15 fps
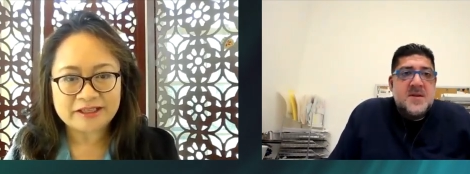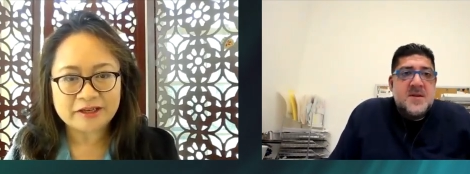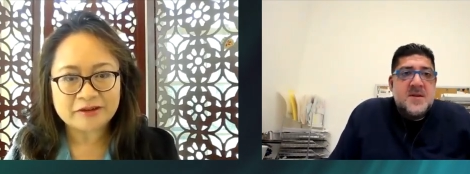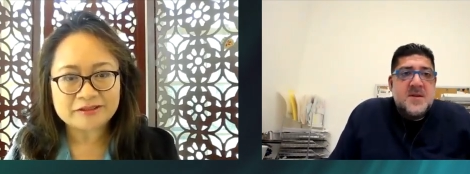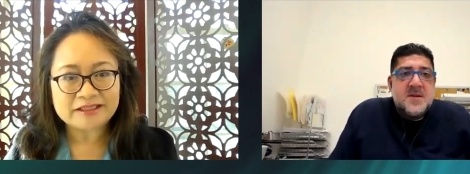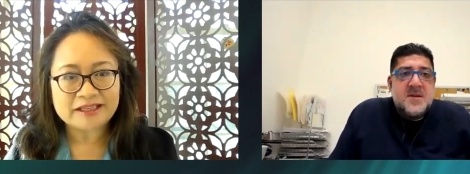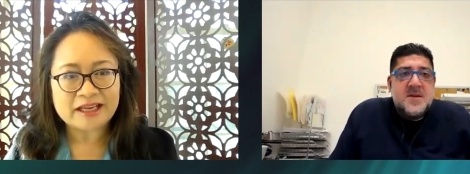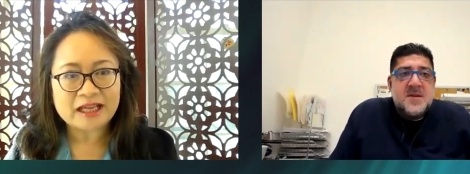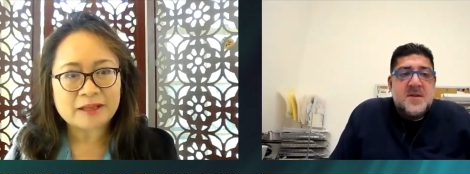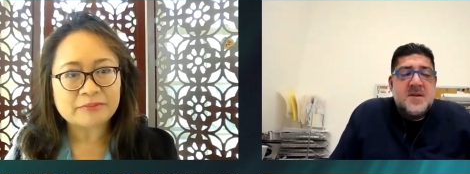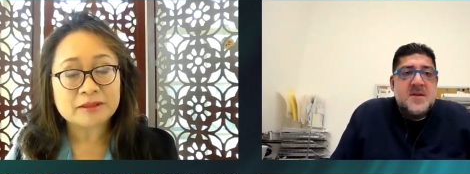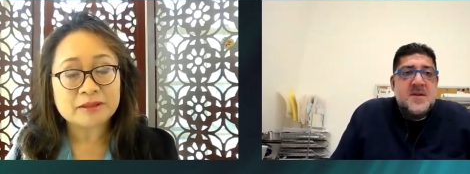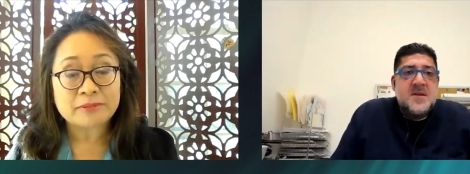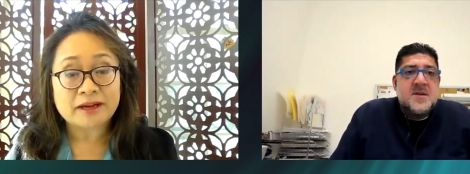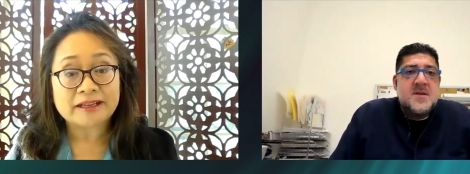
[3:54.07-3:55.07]
Speaker 1: geared to
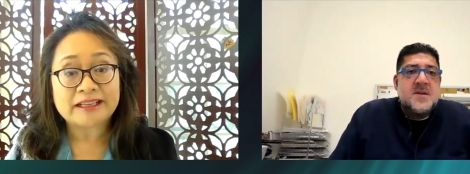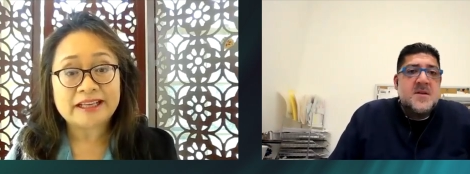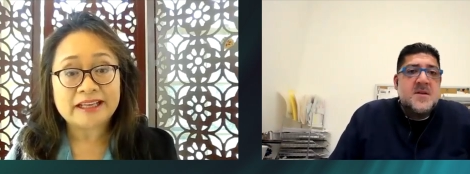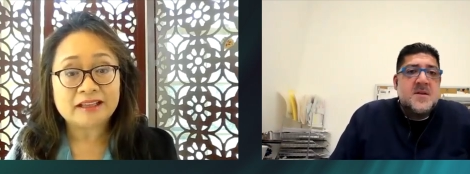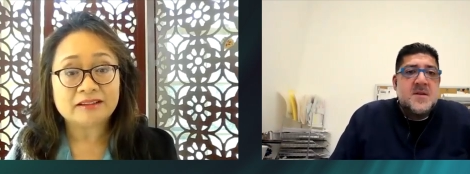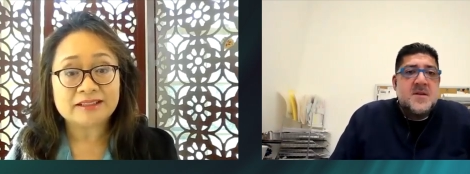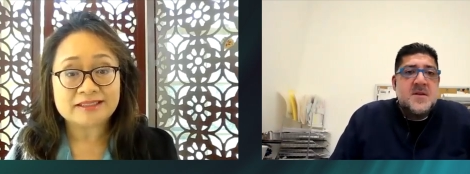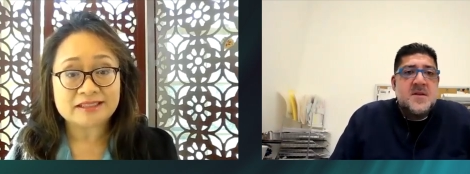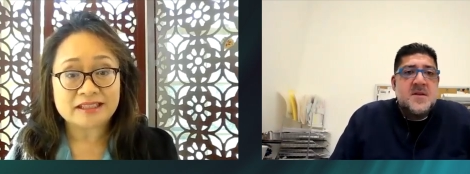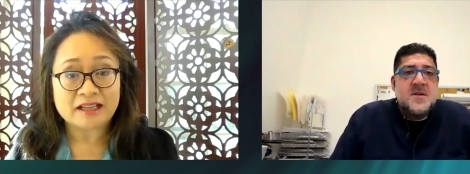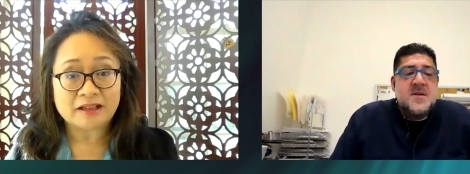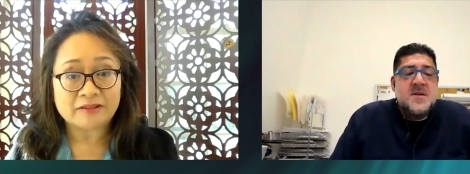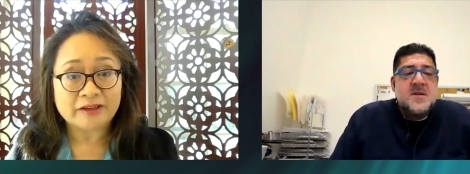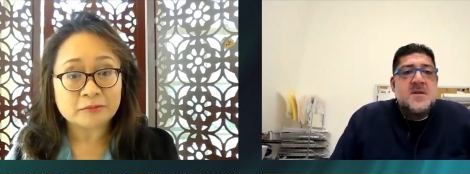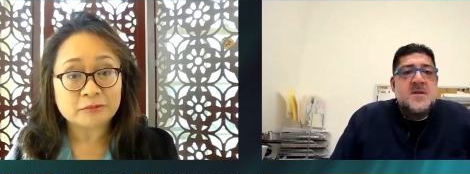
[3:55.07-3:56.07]
help the body heal
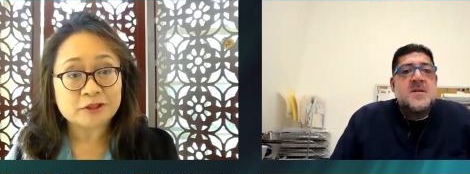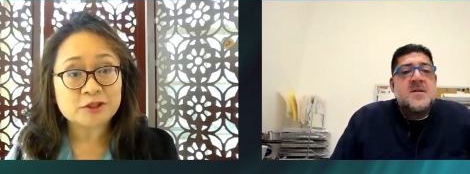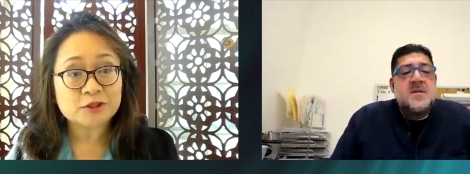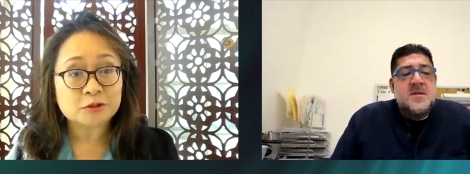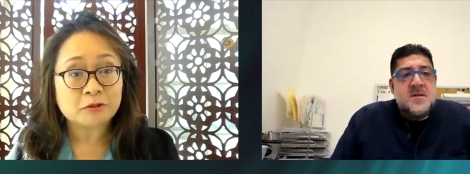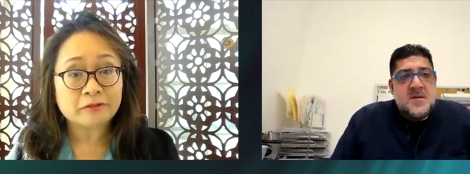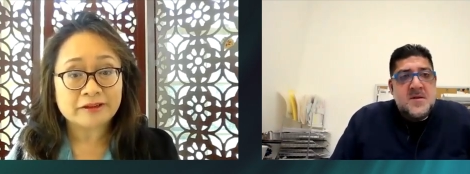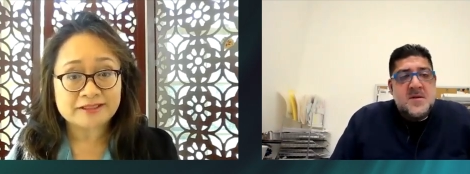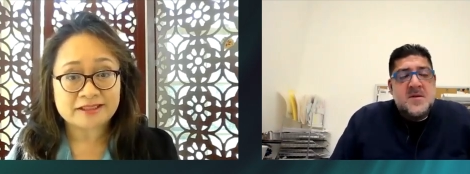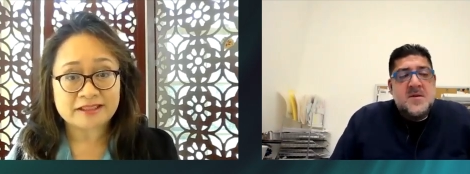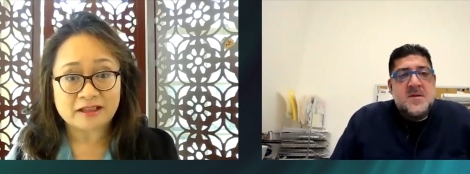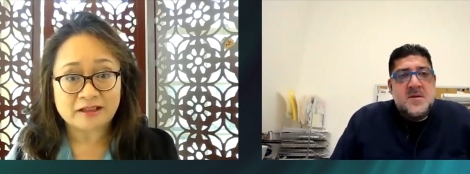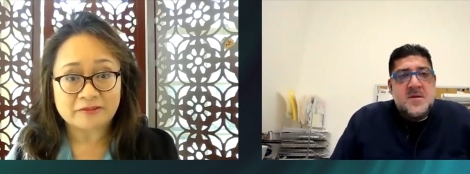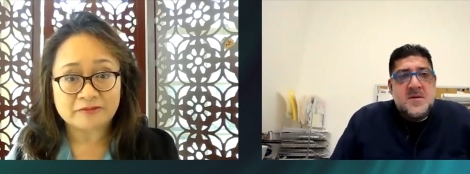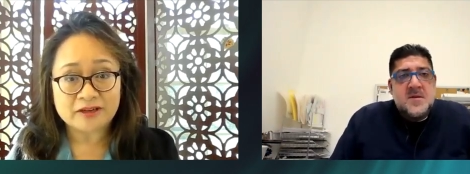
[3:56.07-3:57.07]
itself and restore
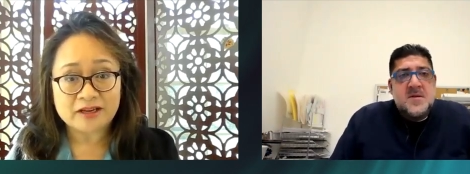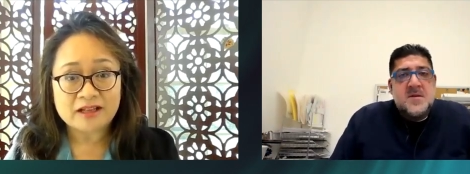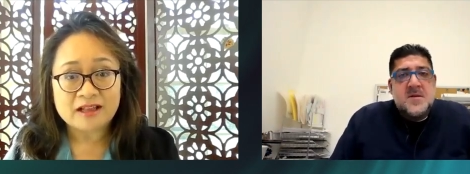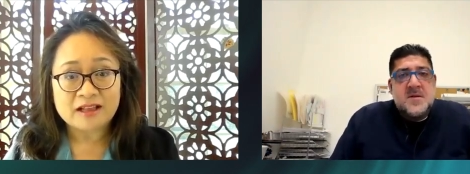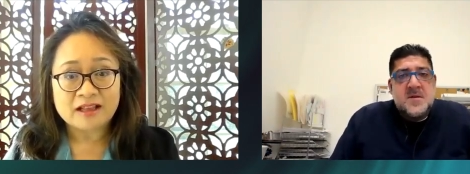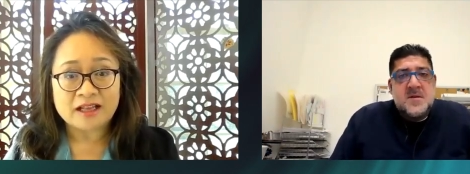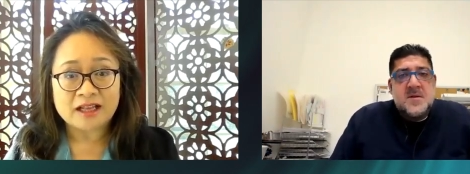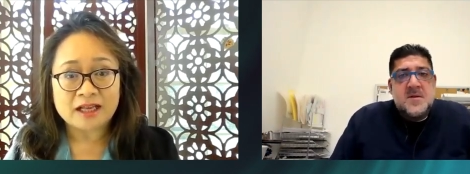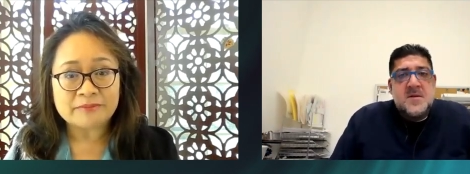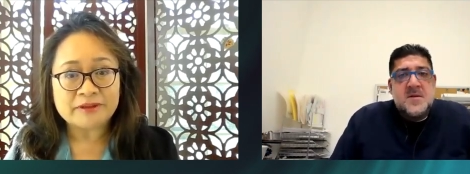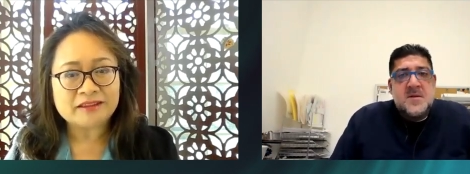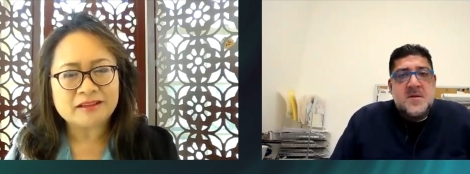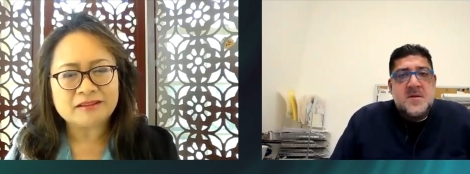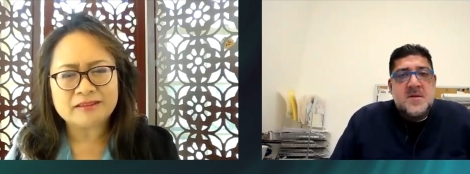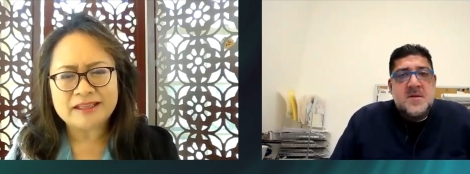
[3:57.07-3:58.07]
itself um,
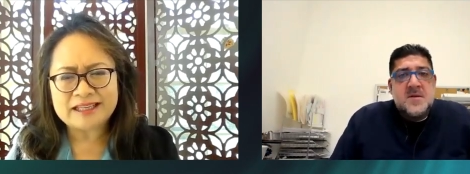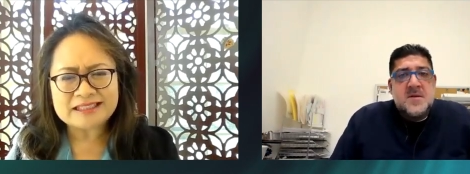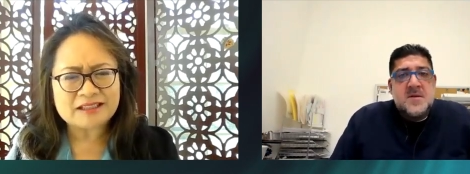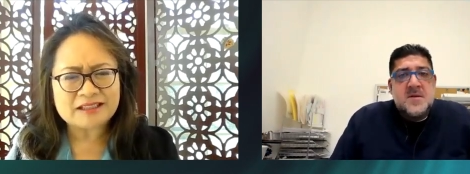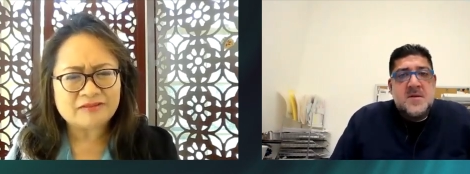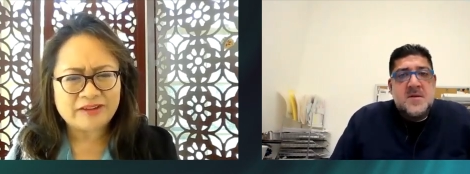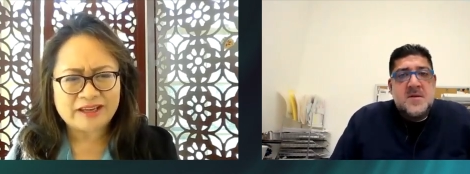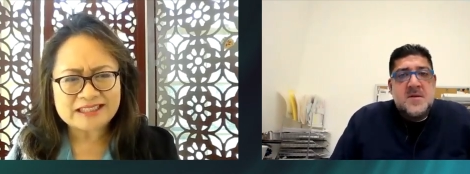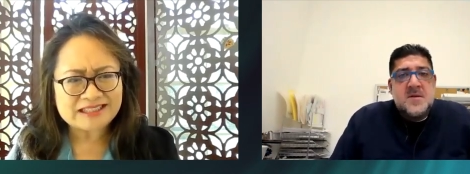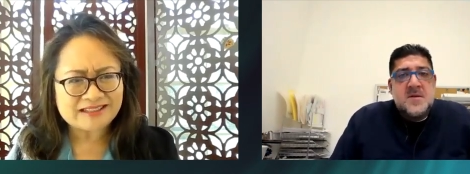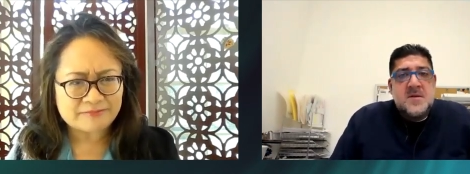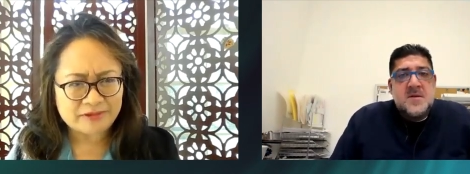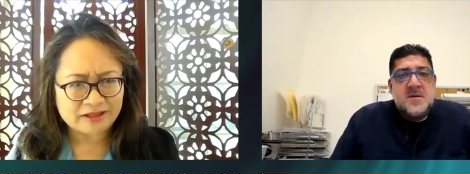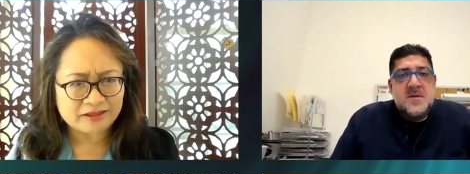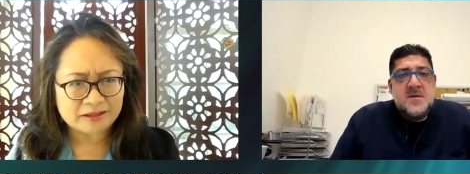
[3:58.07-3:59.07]
in the least
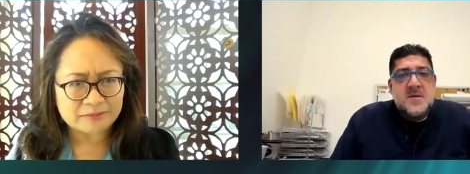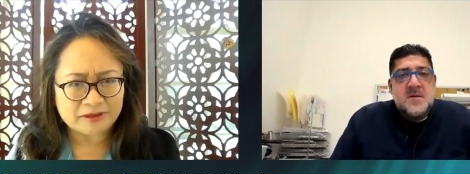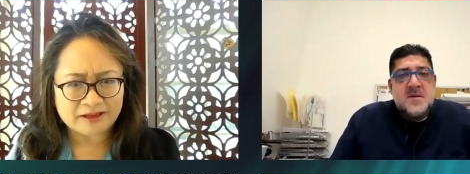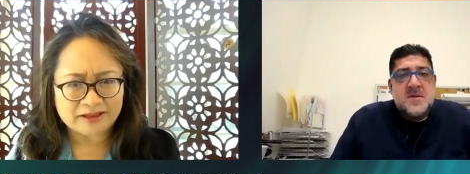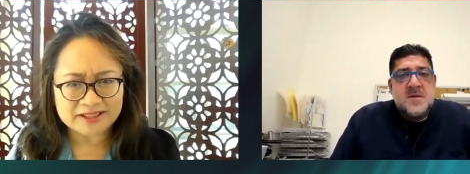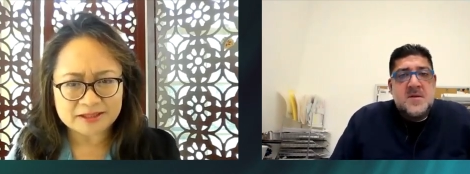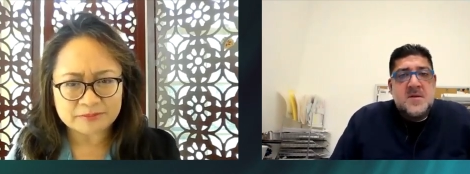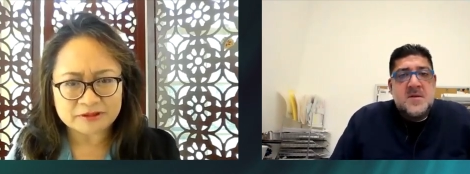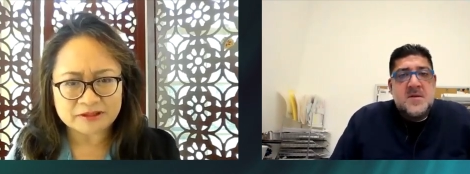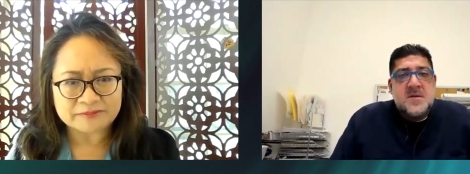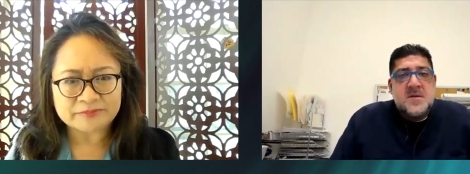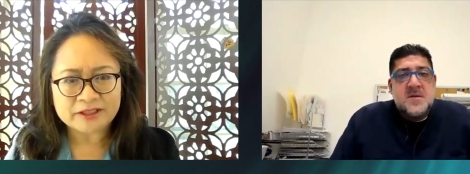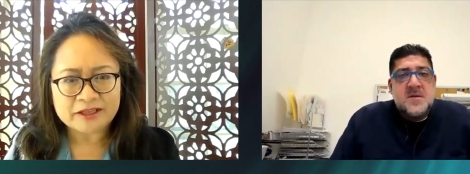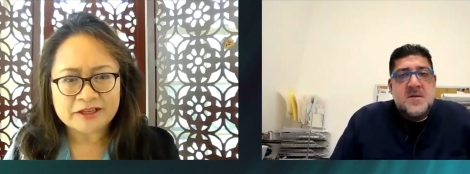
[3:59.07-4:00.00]
invasive method possible.